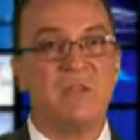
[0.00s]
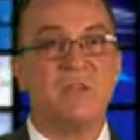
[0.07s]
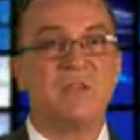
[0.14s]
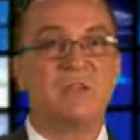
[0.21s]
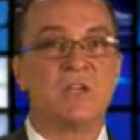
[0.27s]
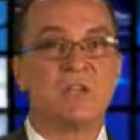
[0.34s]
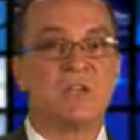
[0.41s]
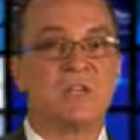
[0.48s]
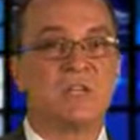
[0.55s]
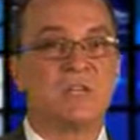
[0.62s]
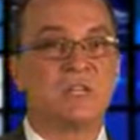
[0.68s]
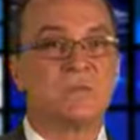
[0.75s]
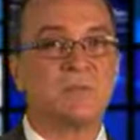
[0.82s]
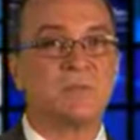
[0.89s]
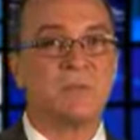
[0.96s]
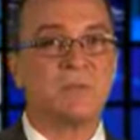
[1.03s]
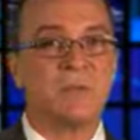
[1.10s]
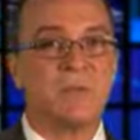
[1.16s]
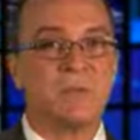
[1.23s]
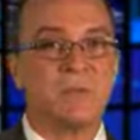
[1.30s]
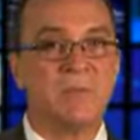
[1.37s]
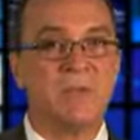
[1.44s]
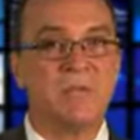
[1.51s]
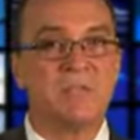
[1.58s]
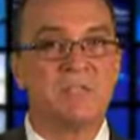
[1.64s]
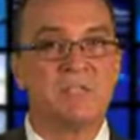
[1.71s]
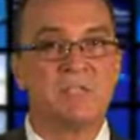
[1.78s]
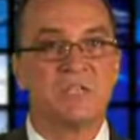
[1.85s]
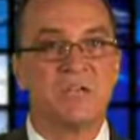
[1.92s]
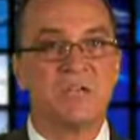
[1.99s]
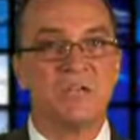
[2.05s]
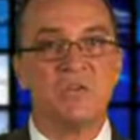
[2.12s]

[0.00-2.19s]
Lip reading: You tell the customer what the payment is,